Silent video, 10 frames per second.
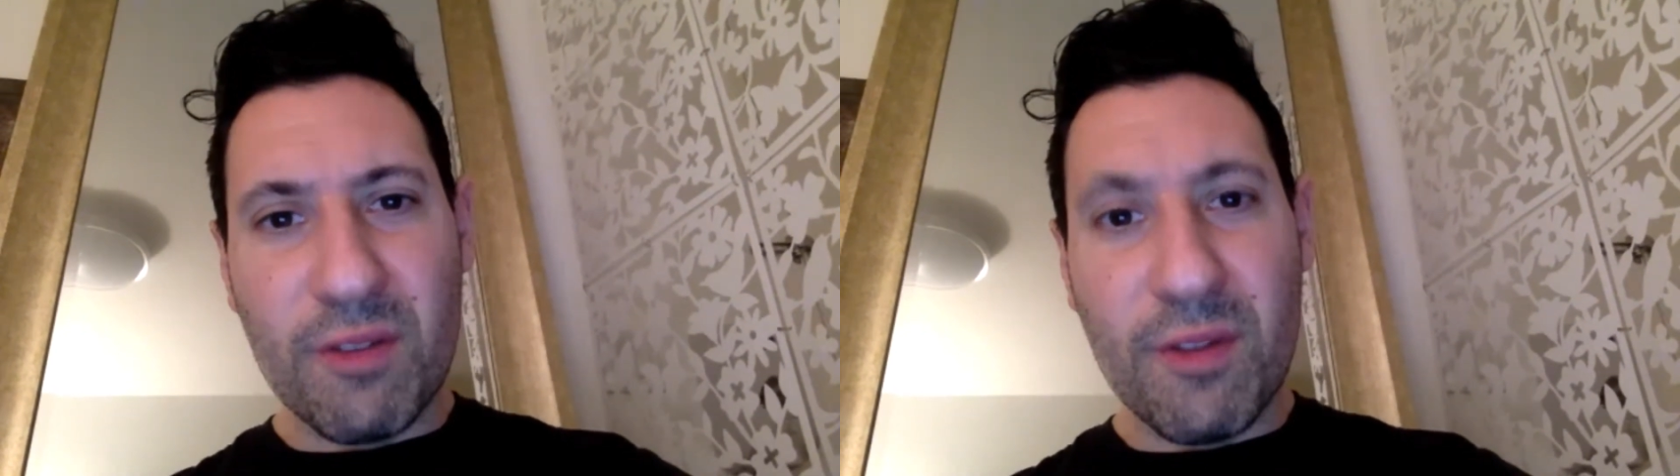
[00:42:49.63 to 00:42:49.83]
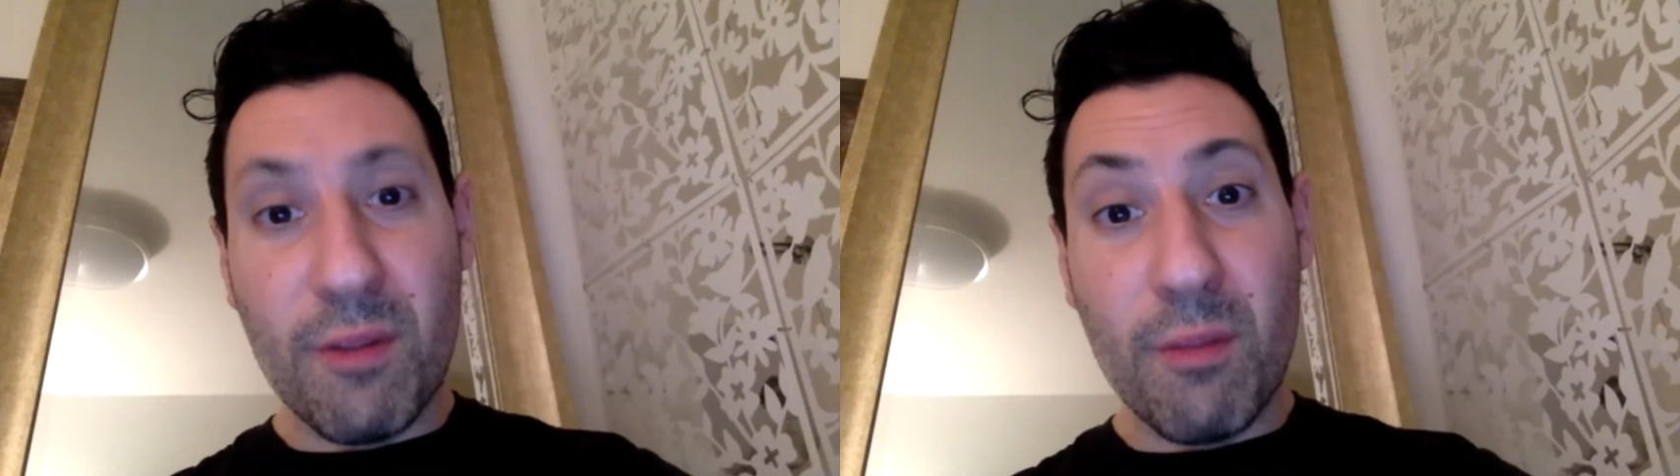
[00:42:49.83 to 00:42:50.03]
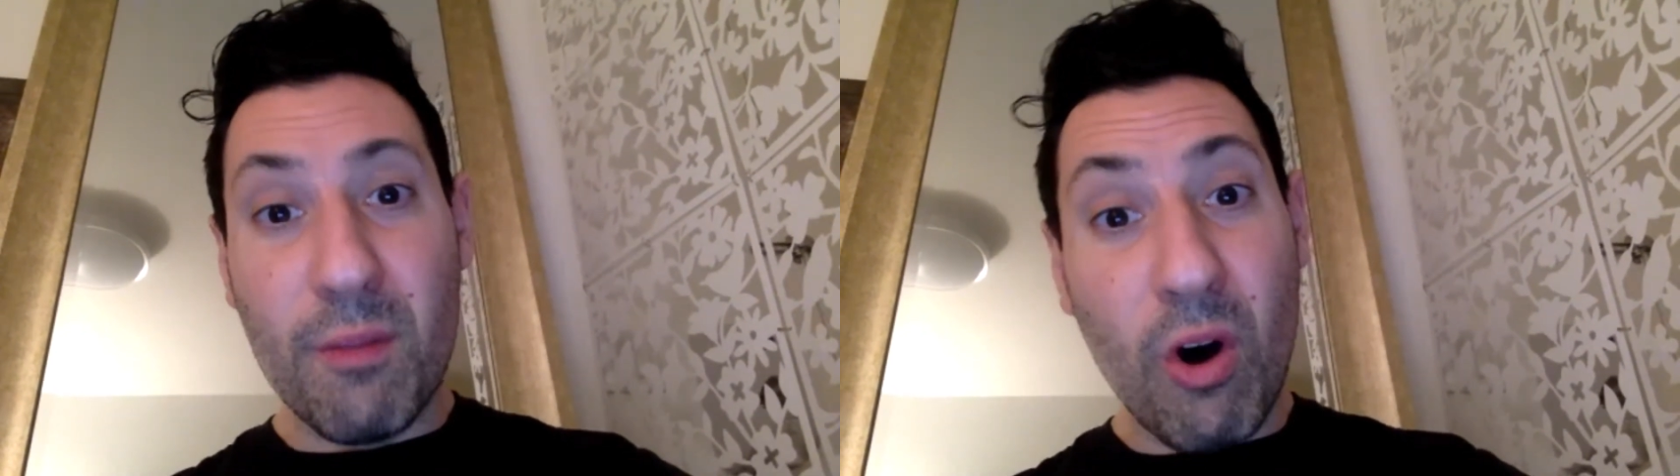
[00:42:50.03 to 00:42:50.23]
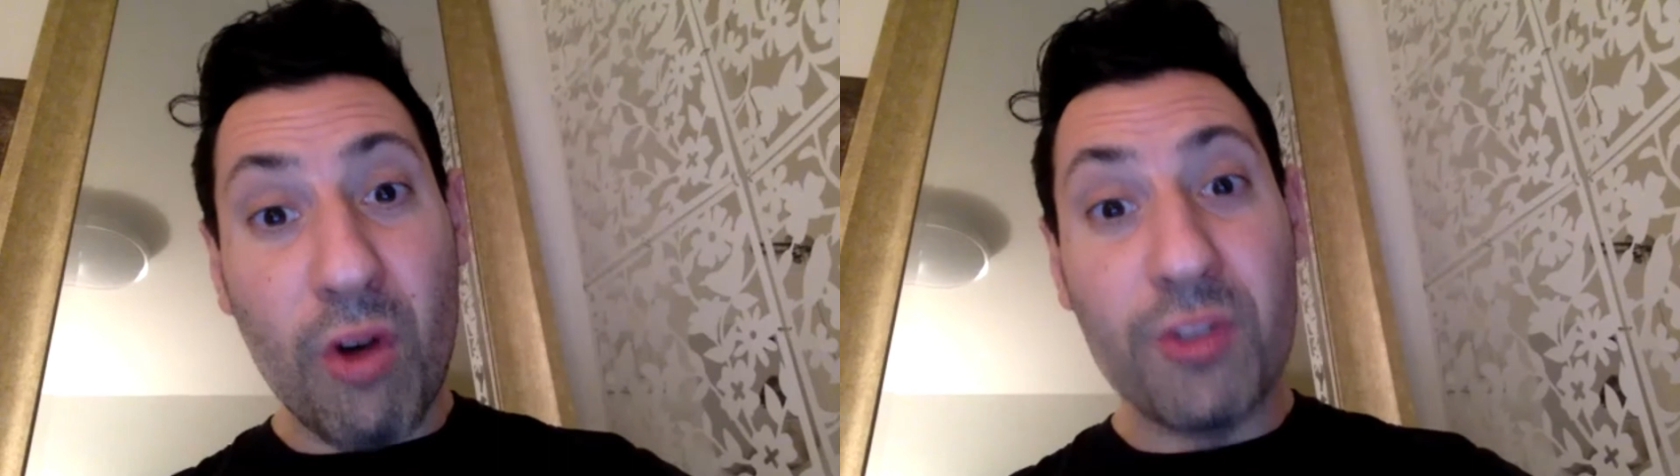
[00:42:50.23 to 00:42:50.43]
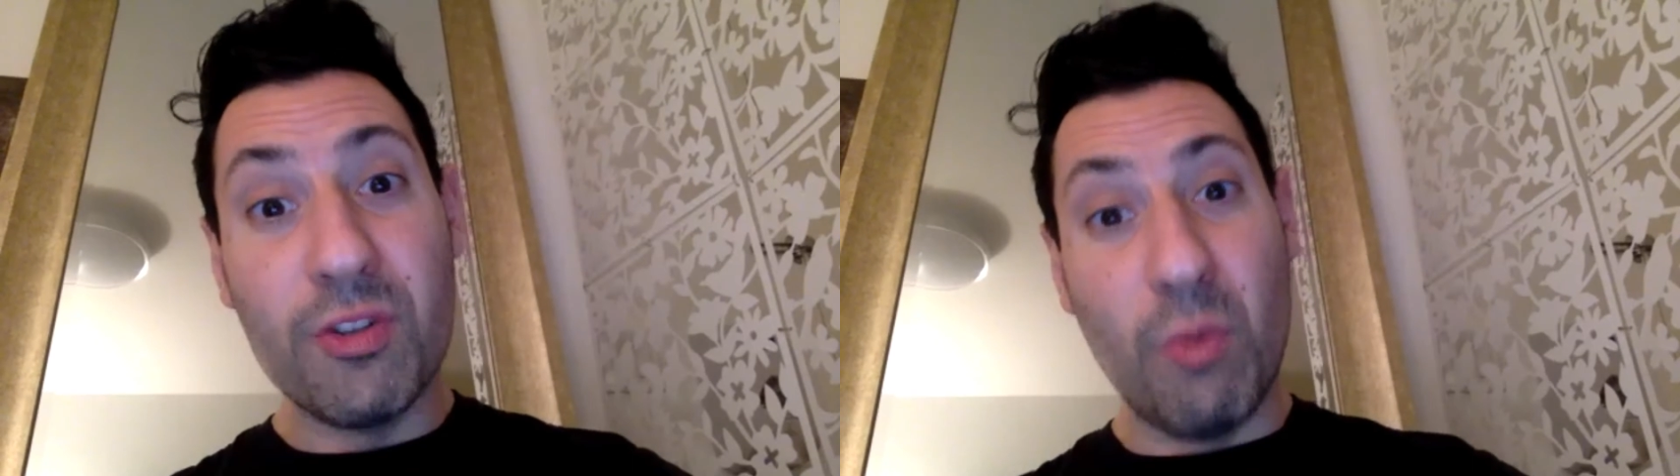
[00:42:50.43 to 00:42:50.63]
them all
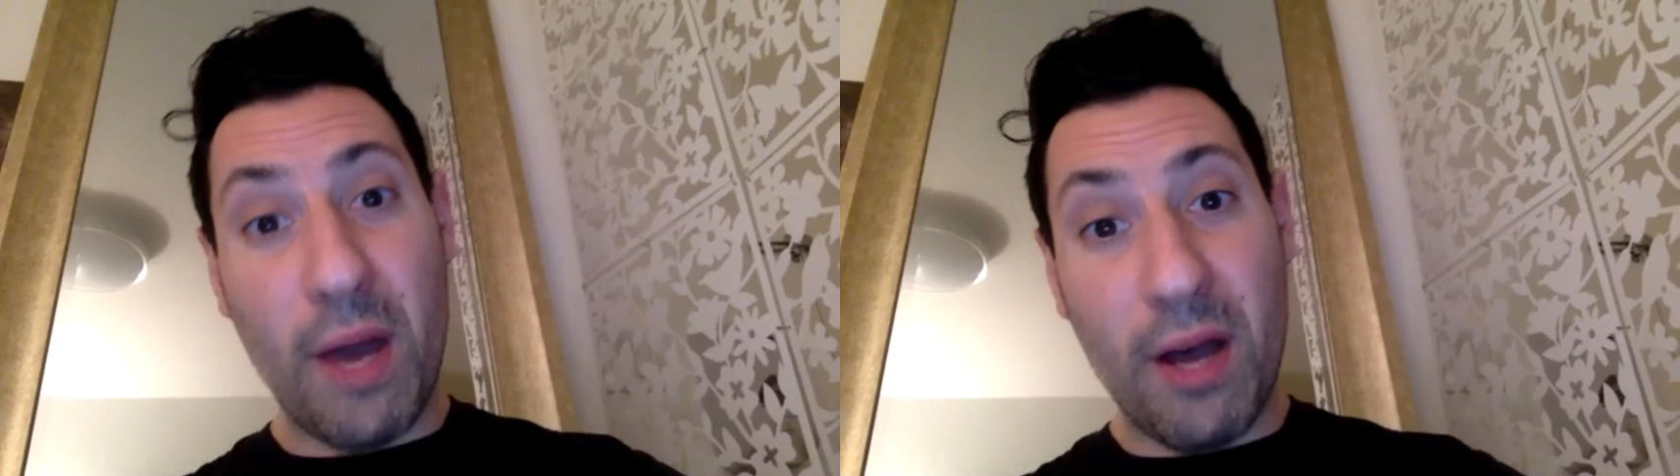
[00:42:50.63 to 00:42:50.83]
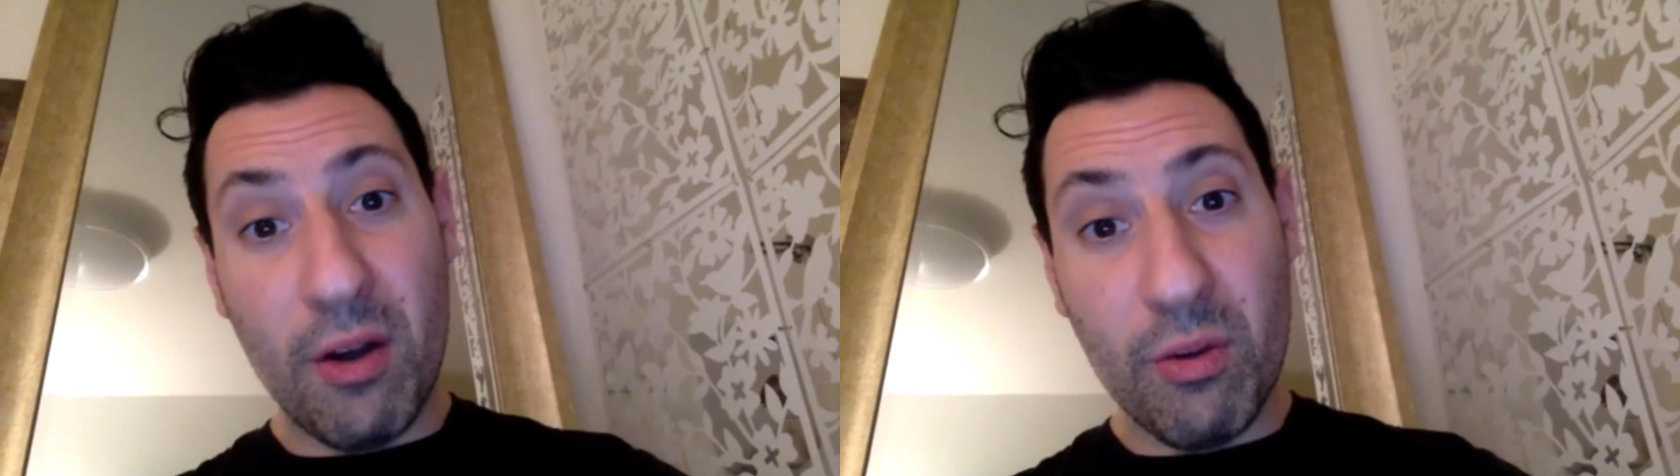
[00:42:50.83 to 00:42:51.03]
so well.